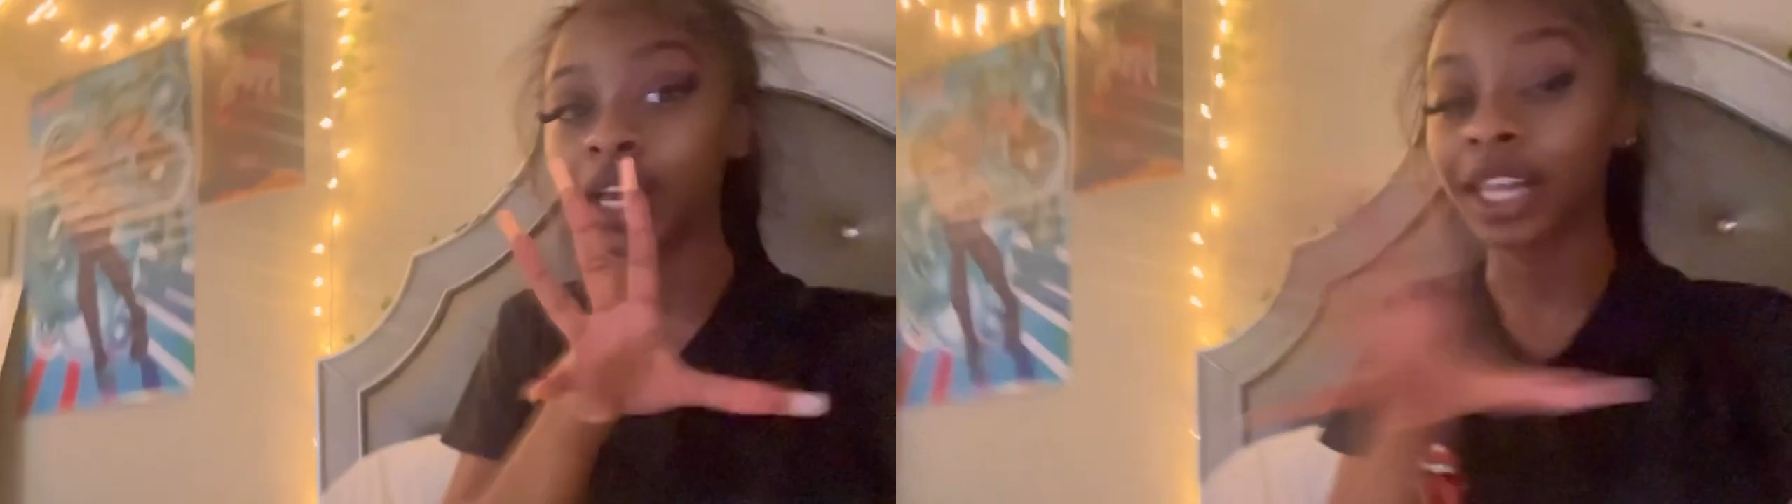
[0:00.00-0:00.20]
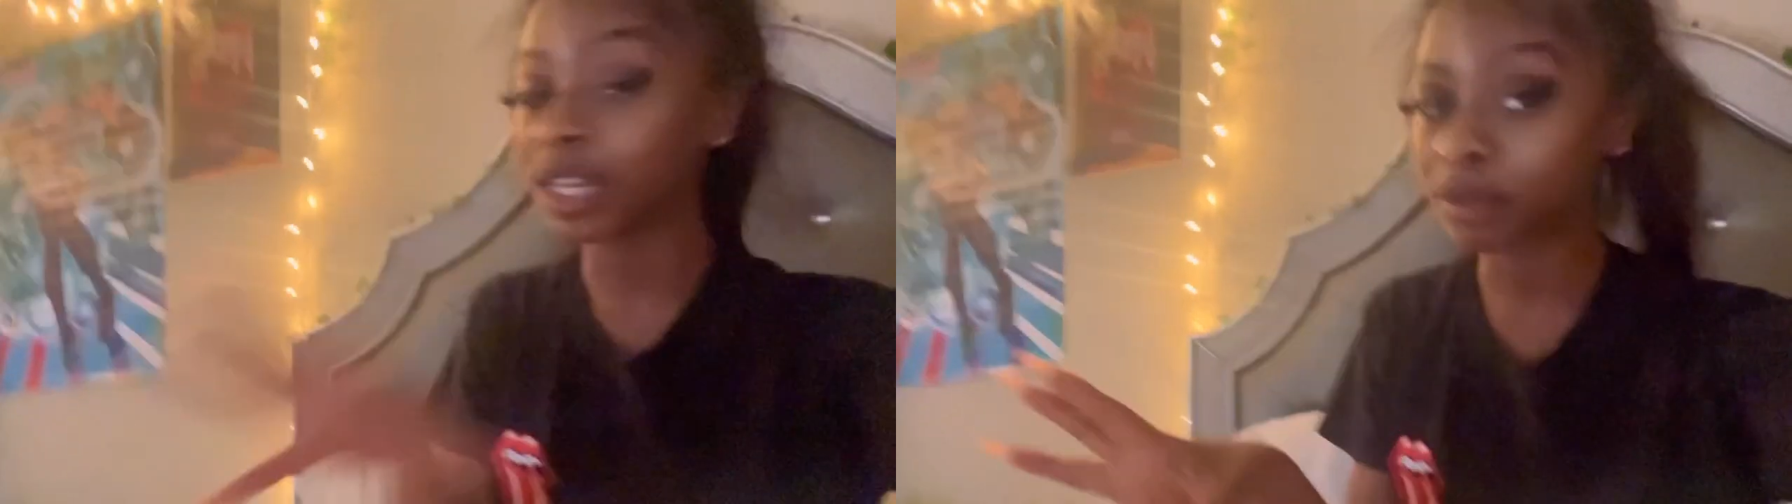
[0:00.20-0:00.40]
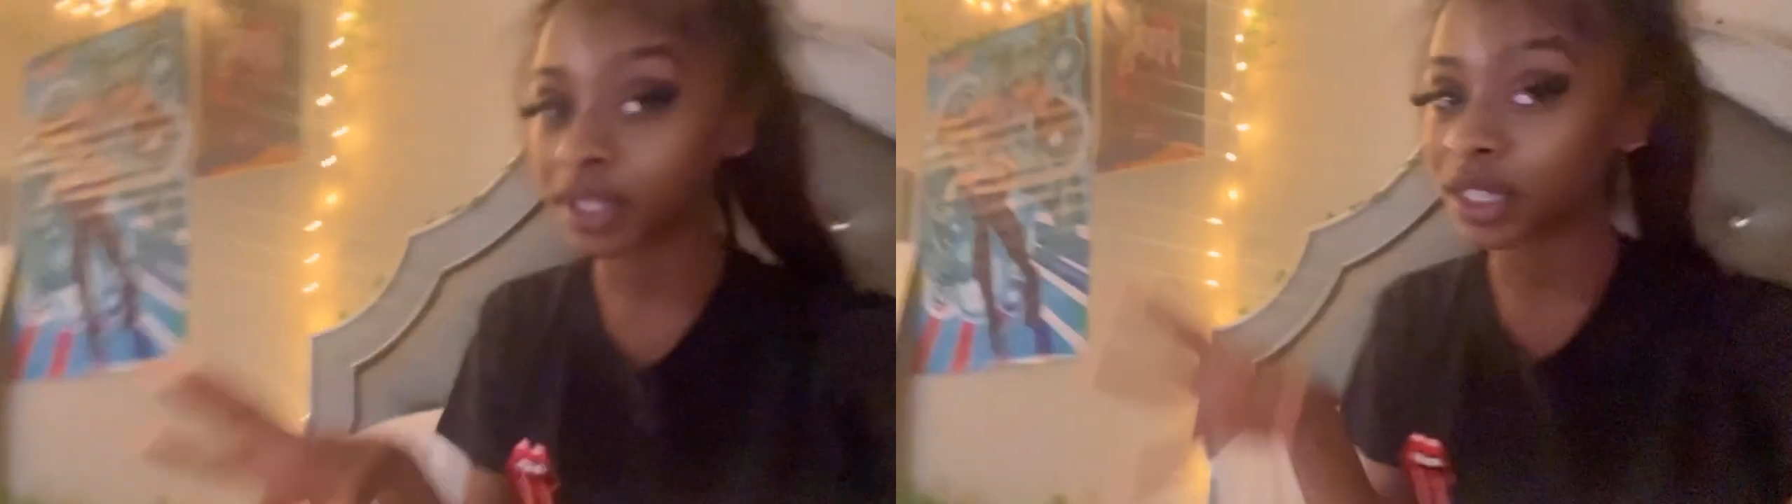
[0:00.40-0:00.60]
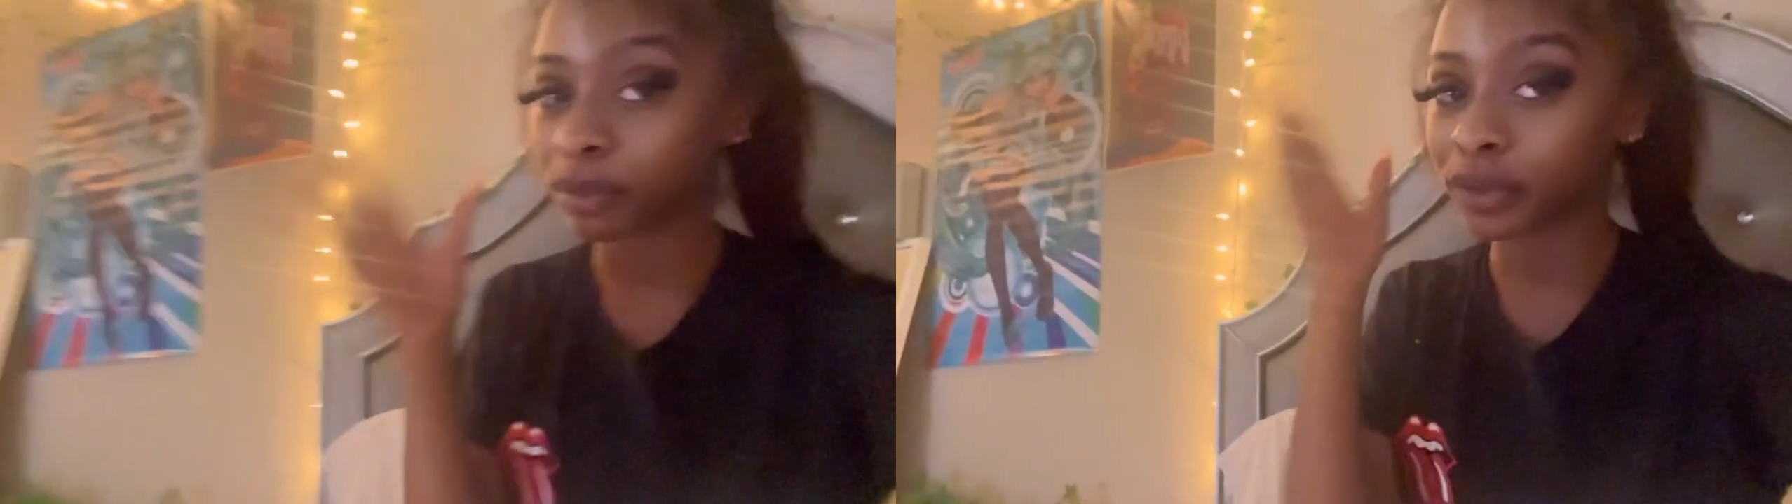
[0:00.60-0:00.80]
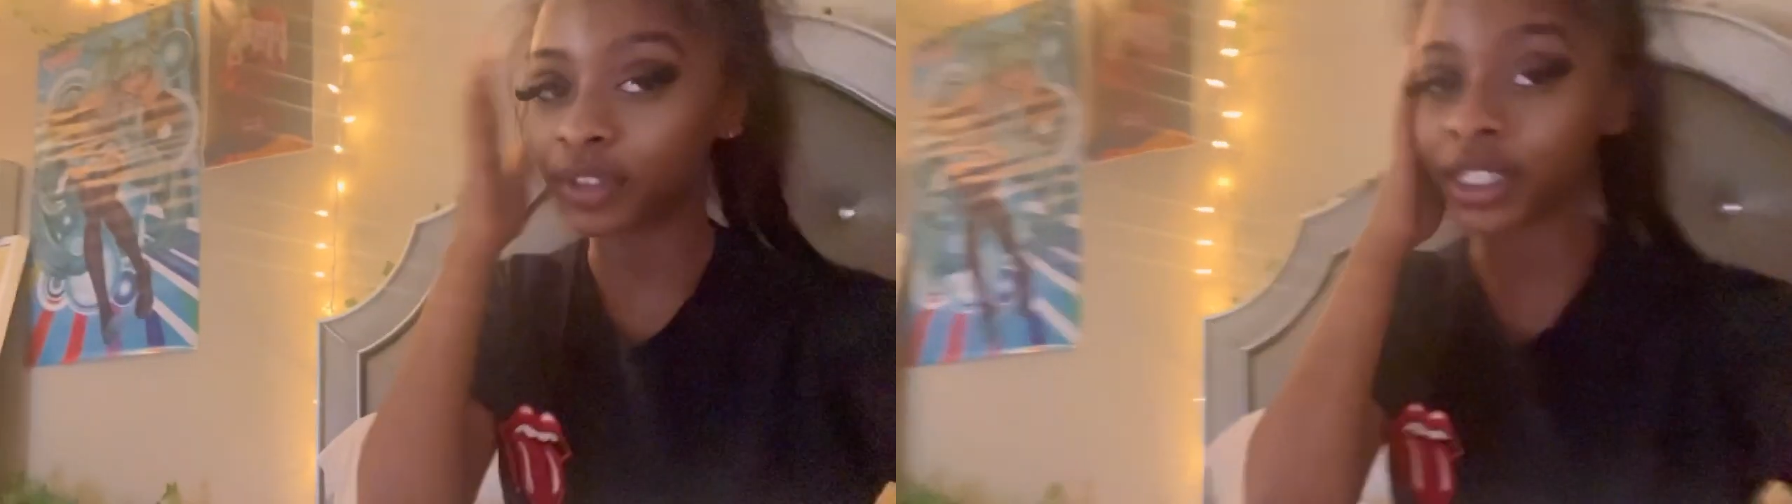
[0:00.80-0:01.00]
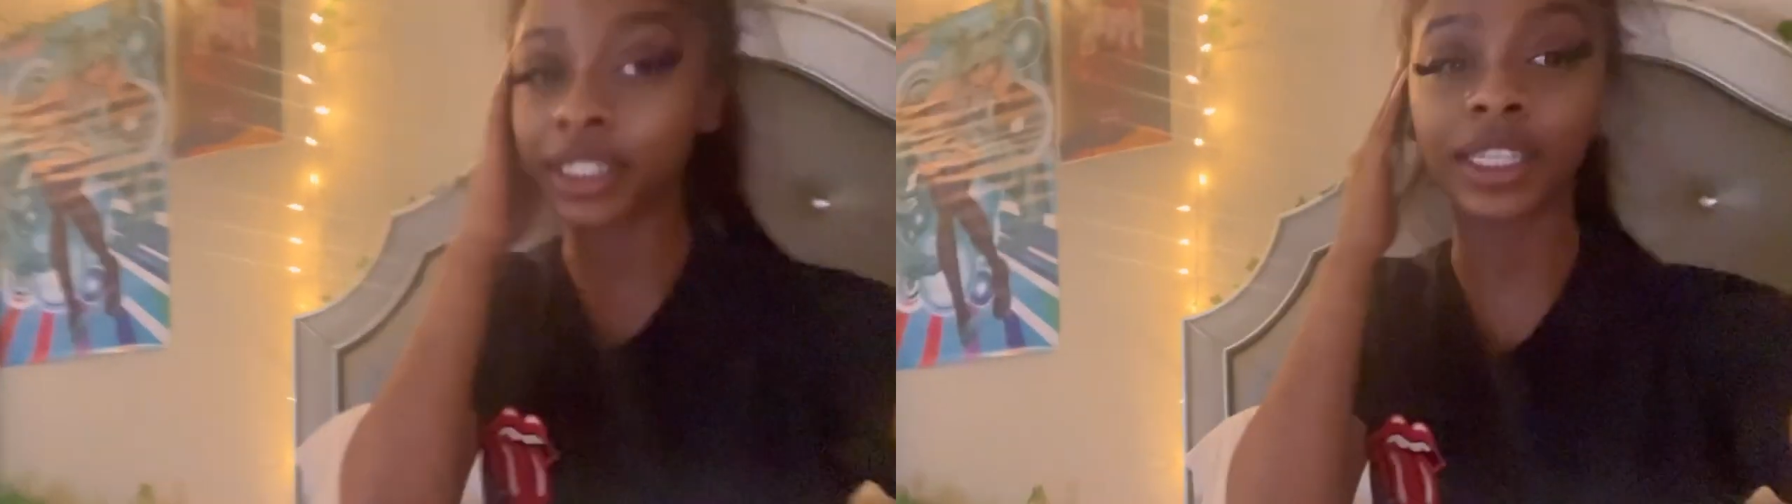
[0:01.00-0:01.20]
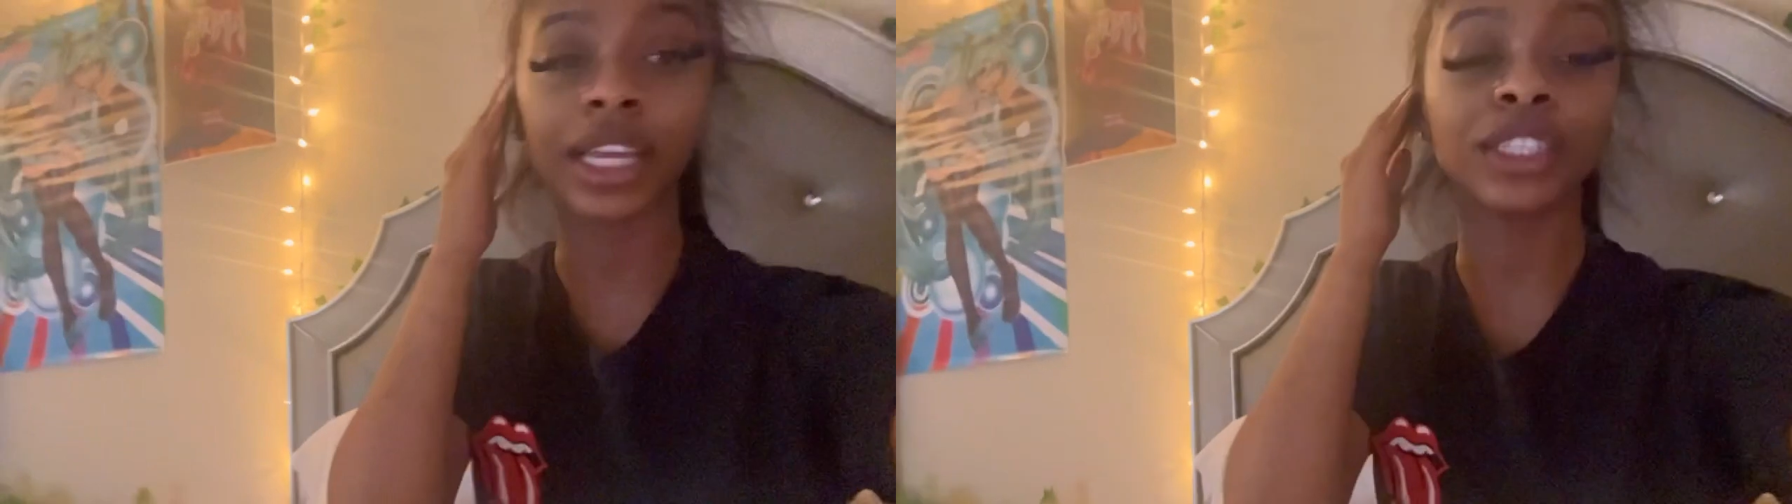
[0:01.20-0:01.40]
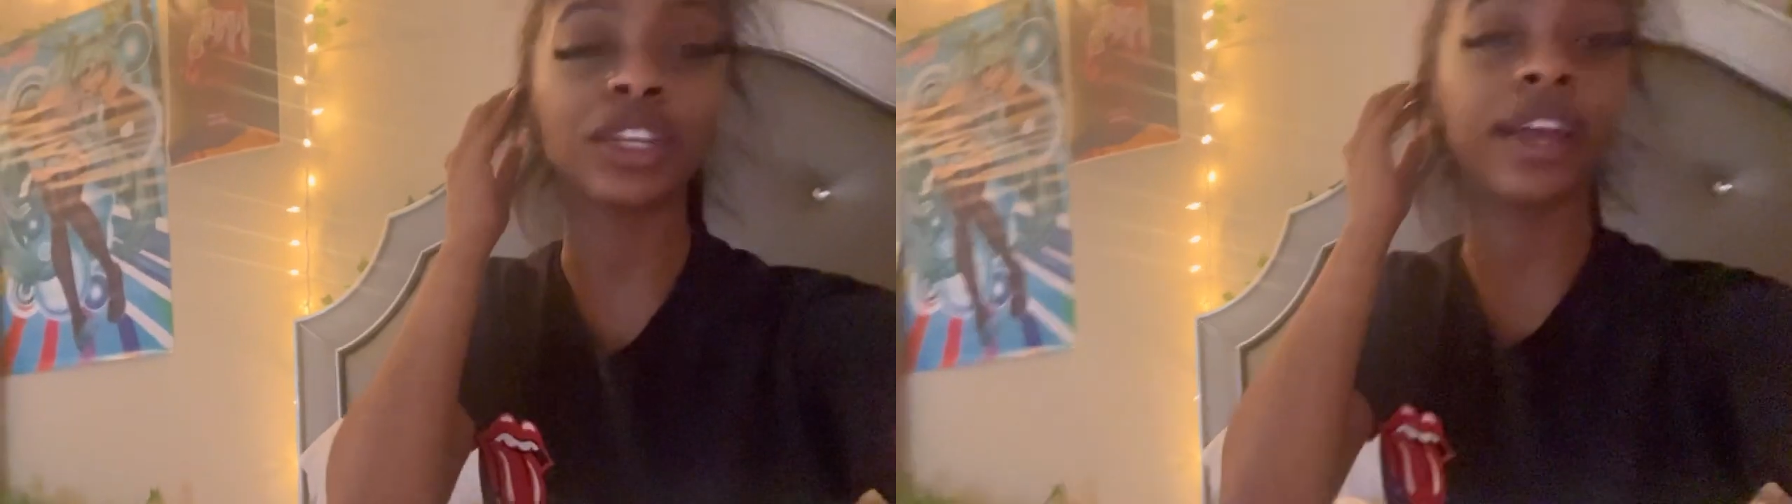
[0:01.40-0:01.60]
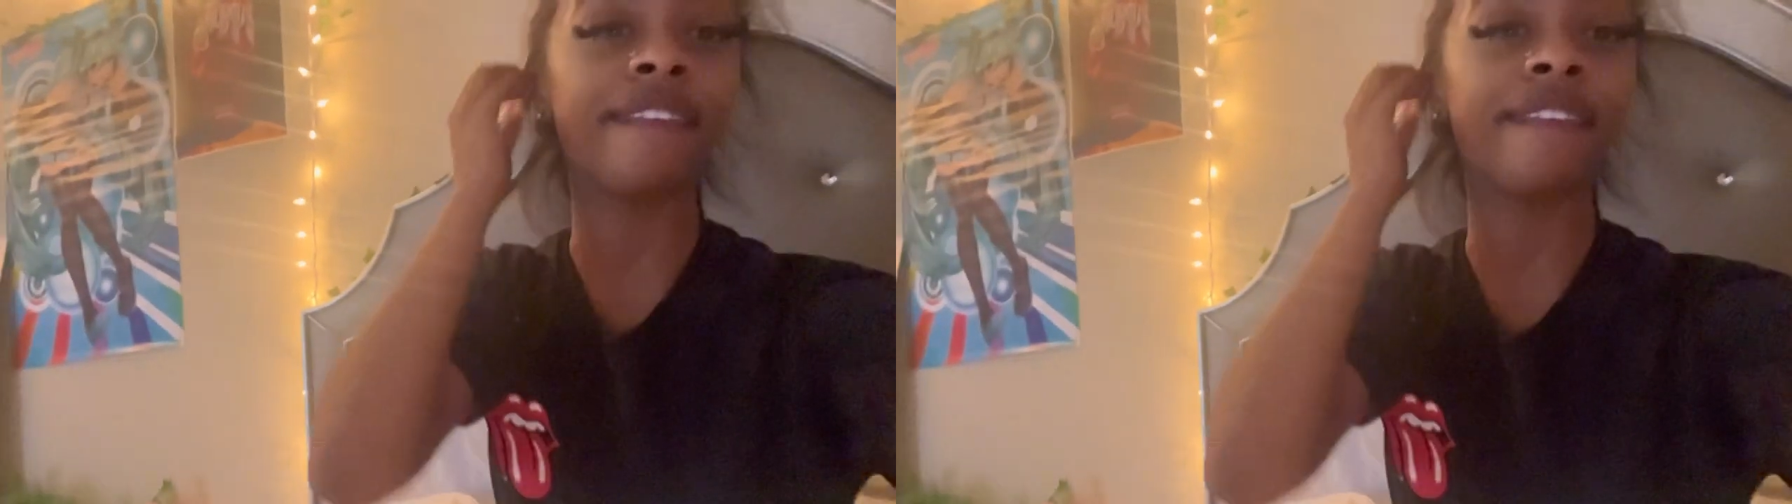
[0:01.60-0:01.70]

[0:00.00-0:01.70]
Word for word: clips of the movie just in case y'all